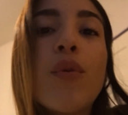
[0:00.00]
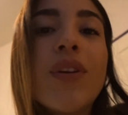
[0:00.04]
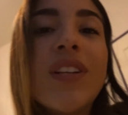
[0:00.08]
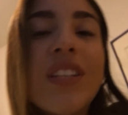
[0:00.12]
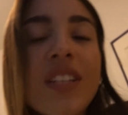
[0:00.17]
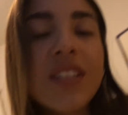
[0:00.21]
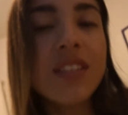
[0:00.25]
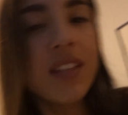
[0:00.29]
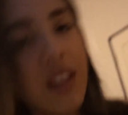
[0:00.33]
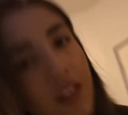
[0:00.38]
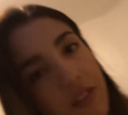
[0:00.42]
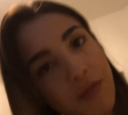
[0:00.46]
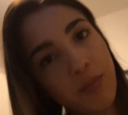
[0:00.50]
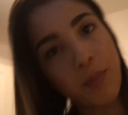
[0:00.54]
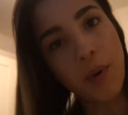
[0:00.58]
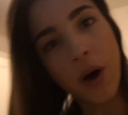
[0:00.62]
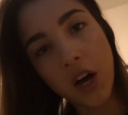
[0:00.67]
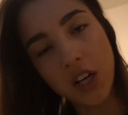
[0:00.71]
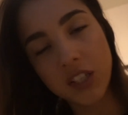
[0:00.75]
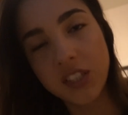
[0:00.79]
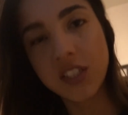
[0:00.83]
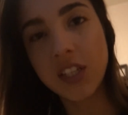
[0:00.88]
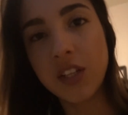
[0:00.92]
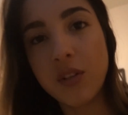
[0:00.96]
We just left
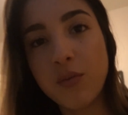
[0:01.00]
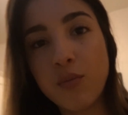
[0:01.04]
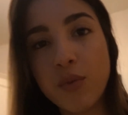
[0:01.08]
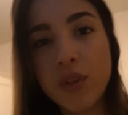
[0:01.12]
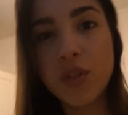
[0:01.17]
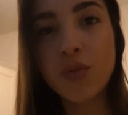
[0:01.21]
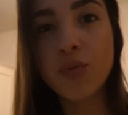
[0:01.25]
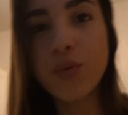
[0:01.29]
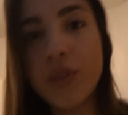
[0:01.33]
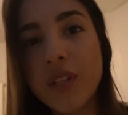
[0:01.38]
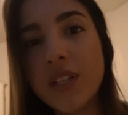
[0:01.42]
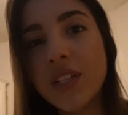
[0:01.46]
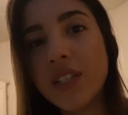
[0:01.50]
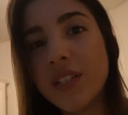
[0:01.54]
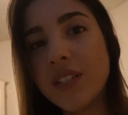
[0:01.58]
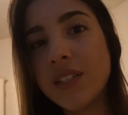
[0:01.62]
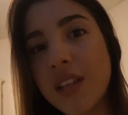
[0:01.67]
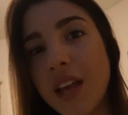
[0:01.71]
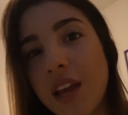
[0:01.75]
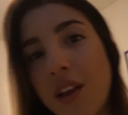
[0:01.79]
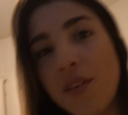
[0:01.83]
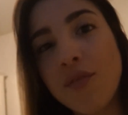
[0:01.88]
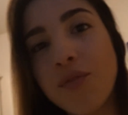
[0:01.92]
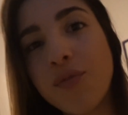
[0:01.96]
Boston, which was
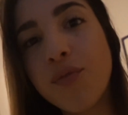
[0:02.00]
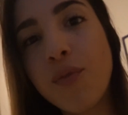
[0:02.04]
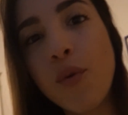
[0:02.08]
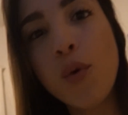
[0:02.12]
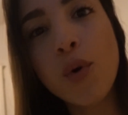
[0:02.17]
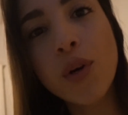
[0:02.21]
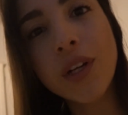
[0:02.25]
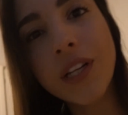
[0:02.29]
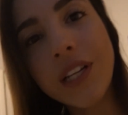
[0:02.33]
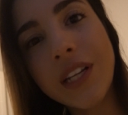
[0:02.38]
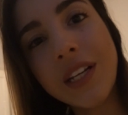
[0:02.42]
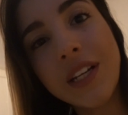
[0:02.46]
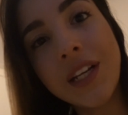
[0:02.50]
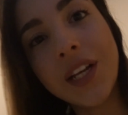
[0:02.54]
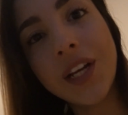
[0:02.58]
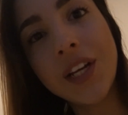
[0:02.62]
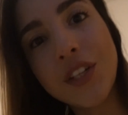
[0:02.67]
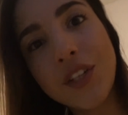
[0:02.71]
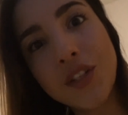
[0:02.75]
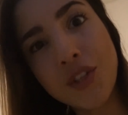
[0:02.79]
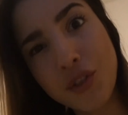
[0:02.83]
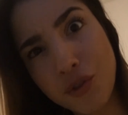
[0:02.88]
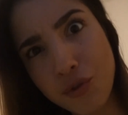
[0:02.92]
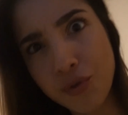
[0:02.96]
like forty
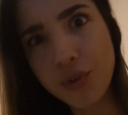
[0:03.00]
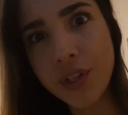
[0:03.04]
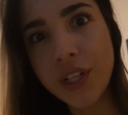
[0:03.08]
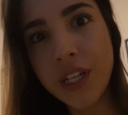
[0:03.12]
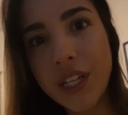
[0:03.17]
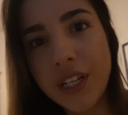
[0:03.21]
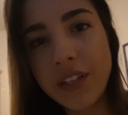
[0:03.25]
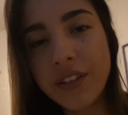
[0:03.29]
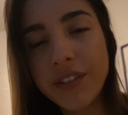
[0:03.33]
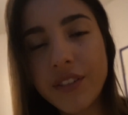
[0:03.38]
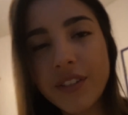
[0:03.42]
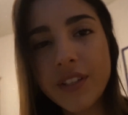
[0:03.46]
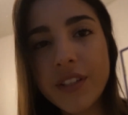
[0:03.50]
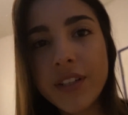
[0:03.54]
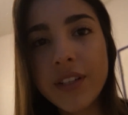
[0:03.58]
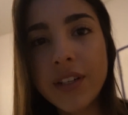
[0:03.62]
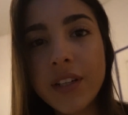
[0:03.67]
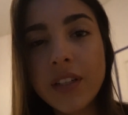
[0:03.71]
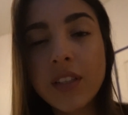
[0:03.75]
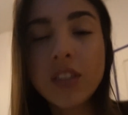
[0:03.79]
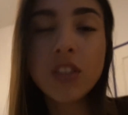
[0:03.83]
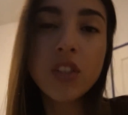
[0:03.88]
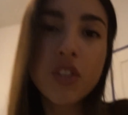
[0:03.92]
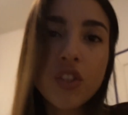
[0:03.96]
degrees.
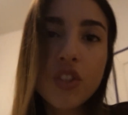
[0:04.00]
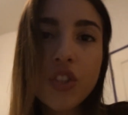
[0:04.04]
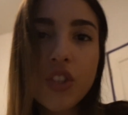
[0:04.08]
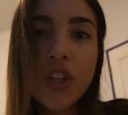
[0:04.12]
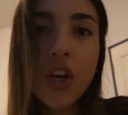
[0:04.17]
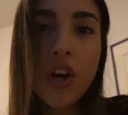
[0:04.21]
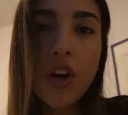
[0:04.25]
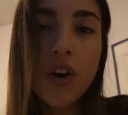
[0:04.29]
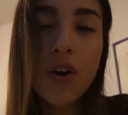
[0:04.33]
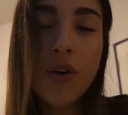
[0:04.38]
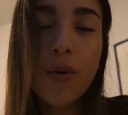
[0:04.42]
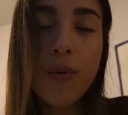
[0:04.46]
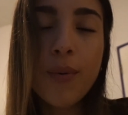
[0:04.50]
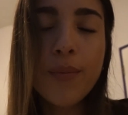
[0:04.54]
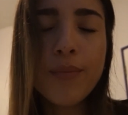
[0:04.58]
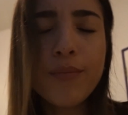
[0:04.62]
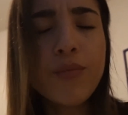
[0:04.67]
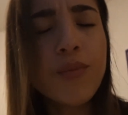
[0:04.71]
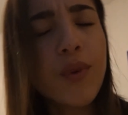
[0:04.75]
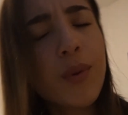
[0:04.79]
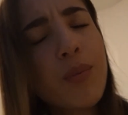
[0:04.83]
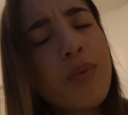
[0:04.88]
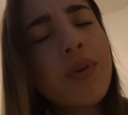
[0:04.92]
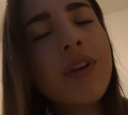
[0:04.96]
So
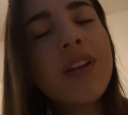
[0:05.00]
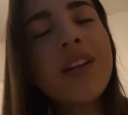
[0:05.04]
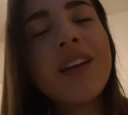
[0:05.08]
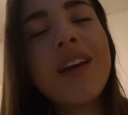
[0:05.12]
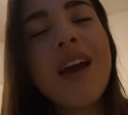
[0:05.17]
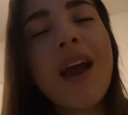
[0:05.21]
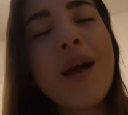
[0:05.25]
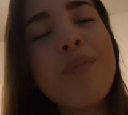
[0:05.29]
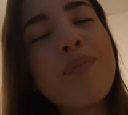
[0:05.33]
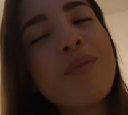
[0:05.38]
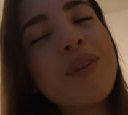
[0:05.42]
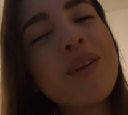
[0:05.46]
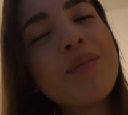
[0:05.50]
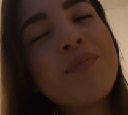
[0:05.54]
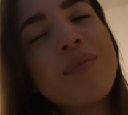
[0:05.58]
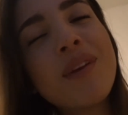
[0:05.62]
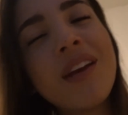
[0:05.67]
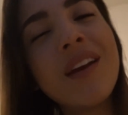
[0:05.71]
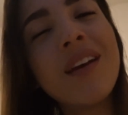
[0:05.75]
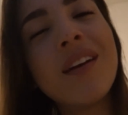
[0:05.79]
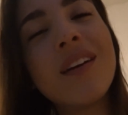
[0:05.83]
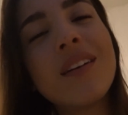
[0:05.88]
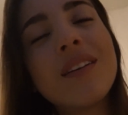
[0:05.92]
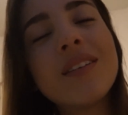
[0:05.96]
we're pretty happy to be
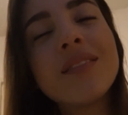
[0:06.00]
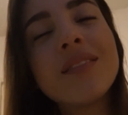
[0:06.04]
here.